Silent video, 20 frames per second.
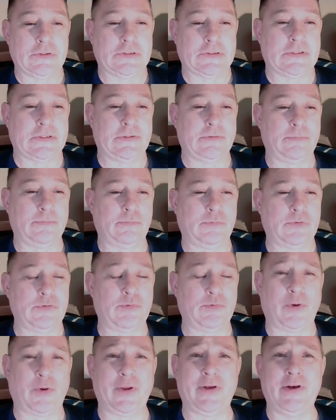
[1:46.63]
just
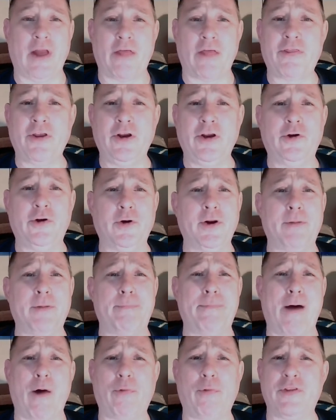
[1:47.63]
was really nothing good
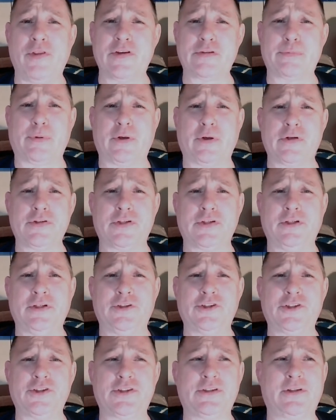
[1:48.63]
about this person.
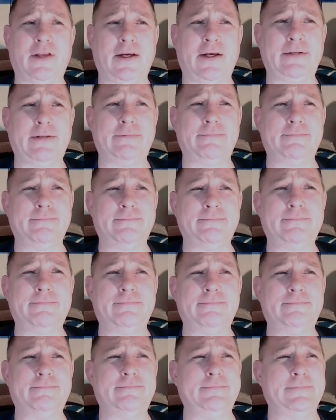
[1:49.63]
Just like
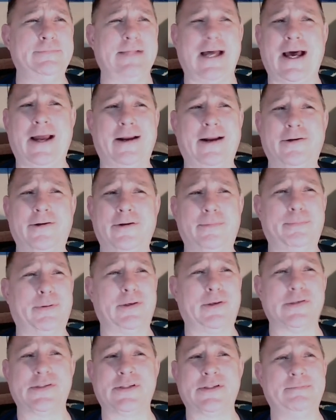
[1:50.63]
not a good
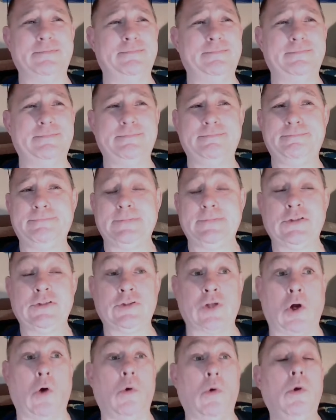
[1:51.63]
person.
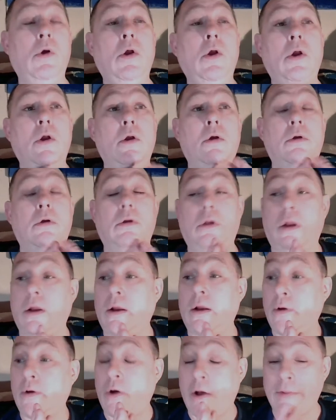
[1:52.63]
So, uh,
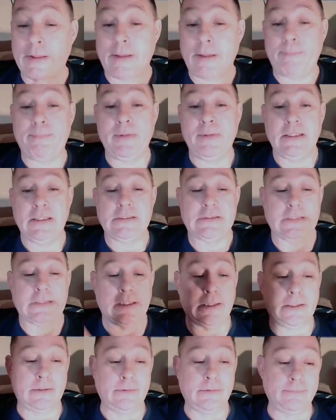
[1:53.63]
all that being
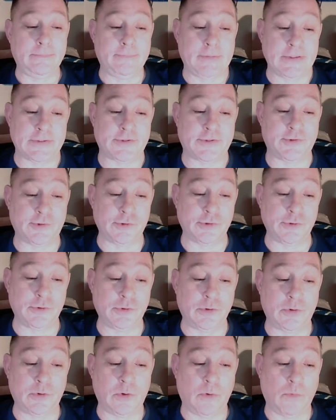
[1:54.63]
said, this
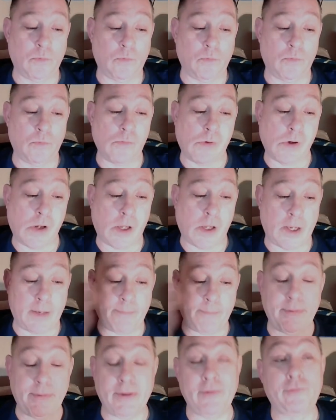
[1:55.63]
dude uh,
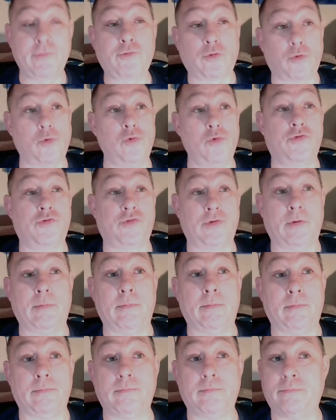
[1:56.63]
had been through
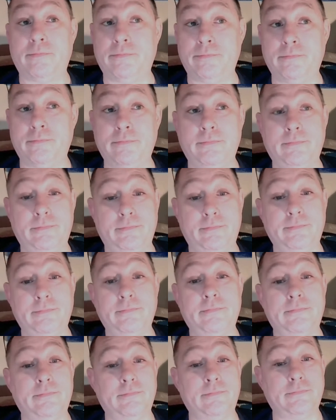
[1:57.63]
some
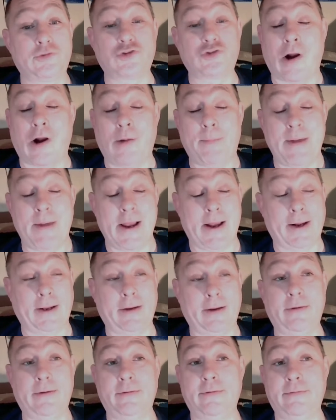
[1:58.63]

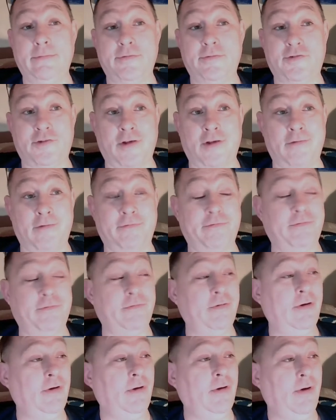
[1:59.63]
traumatic stuff.
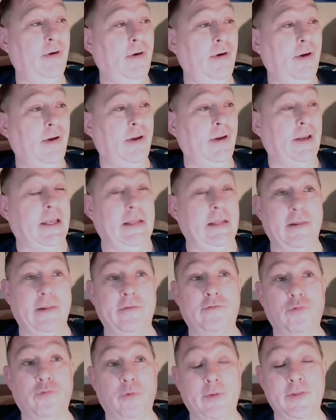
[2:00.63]
He
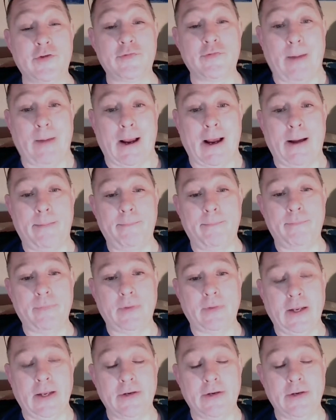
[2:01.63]
lived with his mom